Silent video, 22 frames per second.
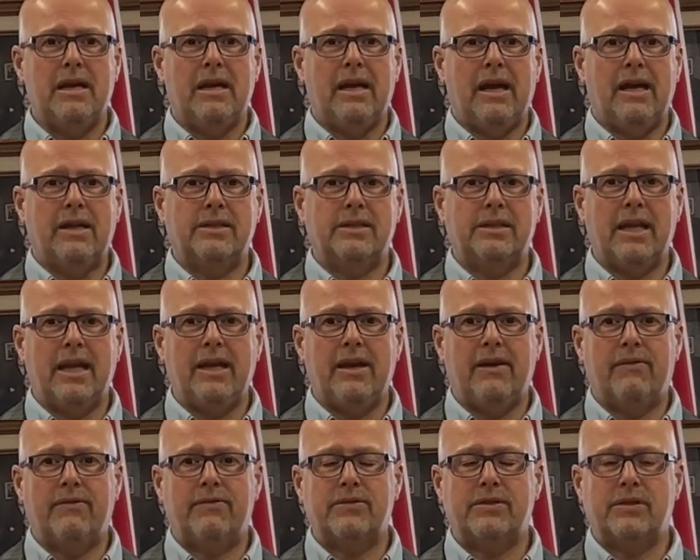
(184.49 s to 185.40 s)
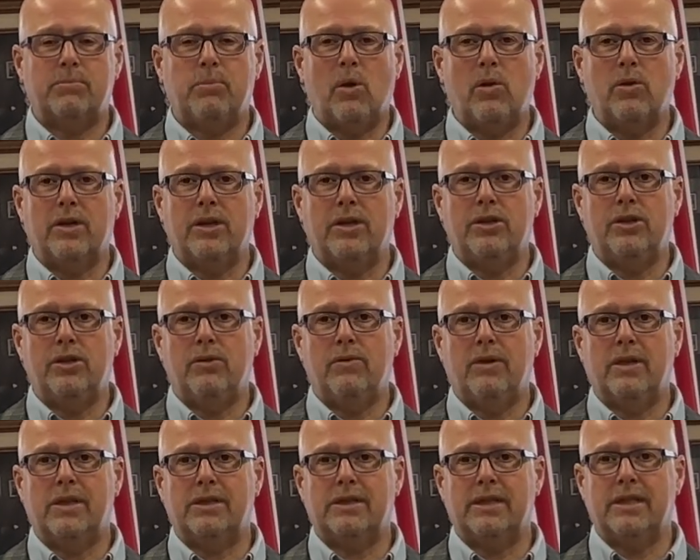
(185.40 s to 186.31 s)
as they have spoken
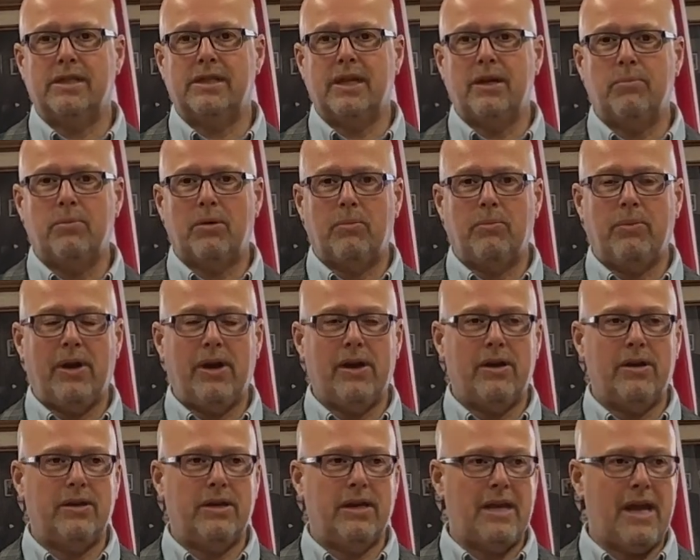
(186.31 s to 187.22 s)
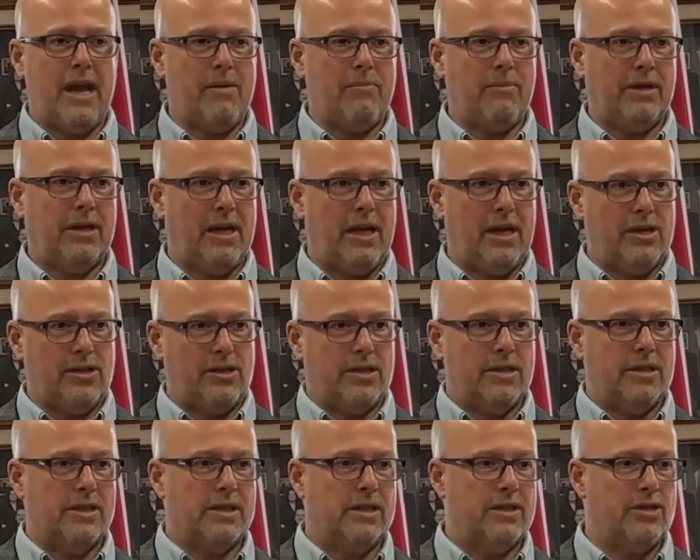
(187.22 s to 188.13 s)
to us as they prepared the
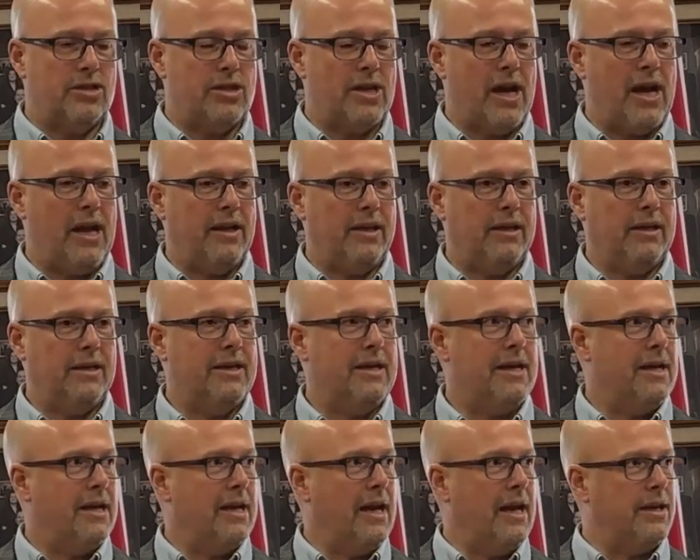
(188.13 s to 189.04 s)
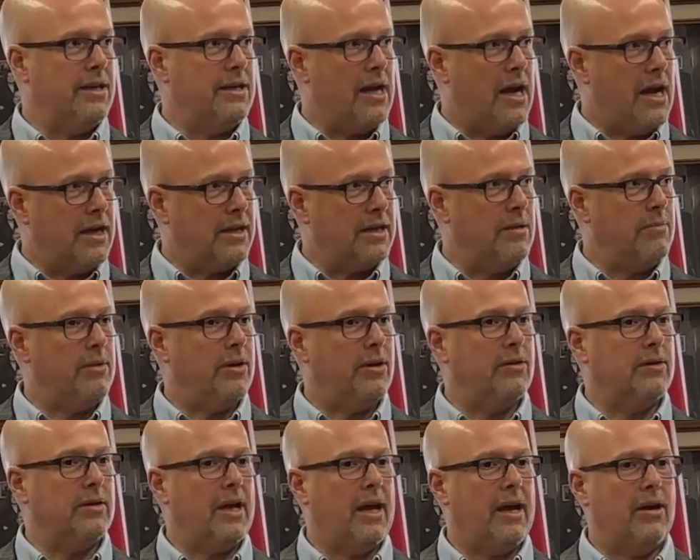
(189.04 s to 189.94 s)
applications in Shauna and talked
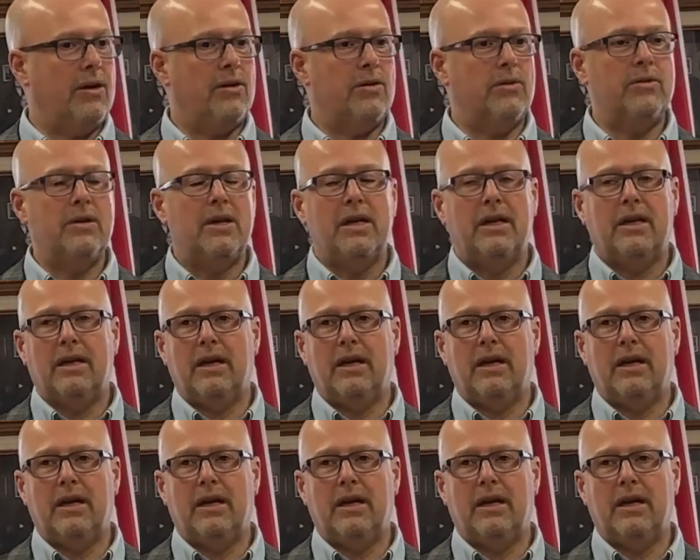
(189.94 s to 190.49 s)
about how